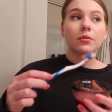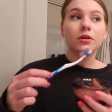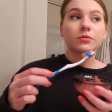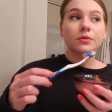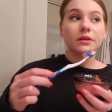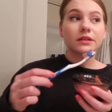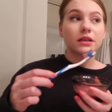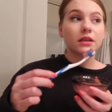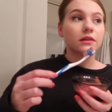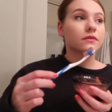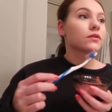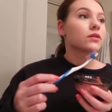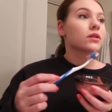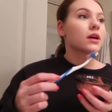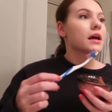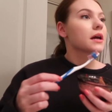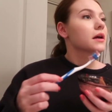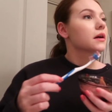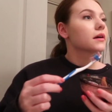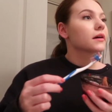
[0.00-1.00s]
brush my teeth for
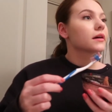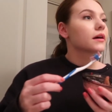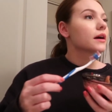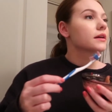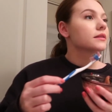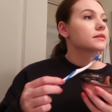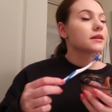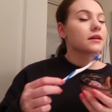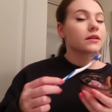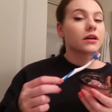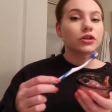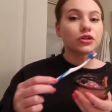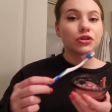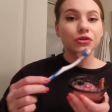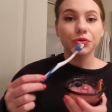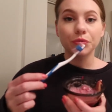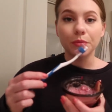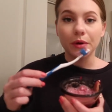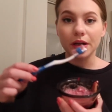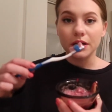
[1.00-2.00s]
like I'd say like
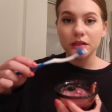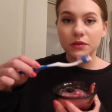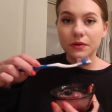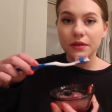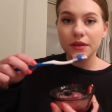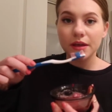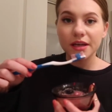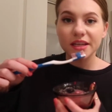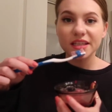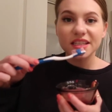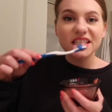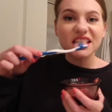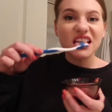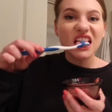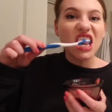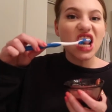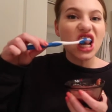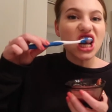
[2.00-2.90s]
two minutes with this